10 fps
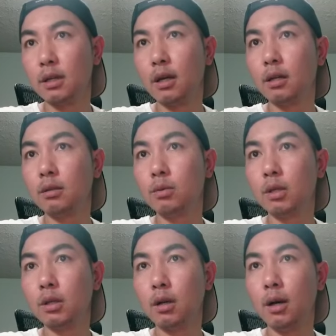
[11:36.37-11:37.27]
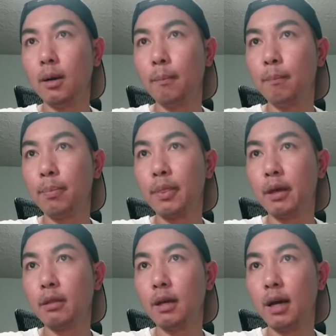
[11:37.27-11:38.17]
Anyway, then
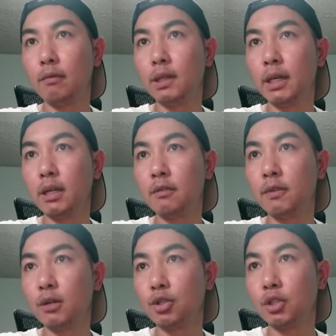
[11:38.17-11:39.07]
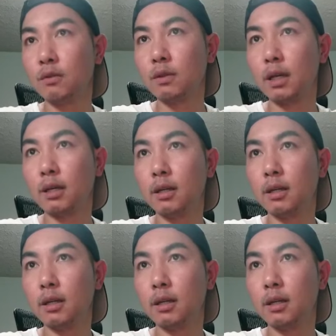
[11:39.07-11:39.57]
they have layer function like